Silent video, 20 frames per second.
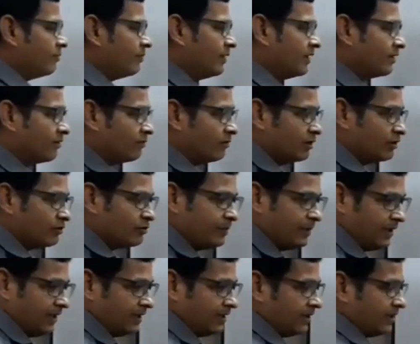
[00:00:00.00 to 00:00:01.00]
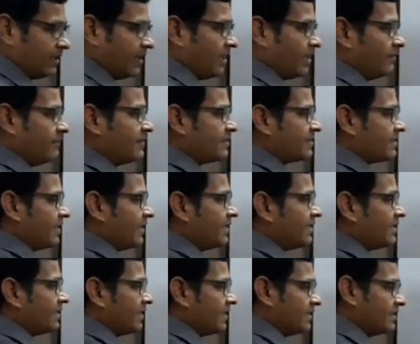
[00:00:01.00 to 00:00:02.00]
B equal to B. Always
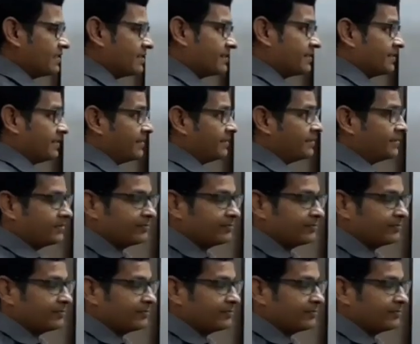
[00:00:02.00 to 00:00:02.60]
write larger set.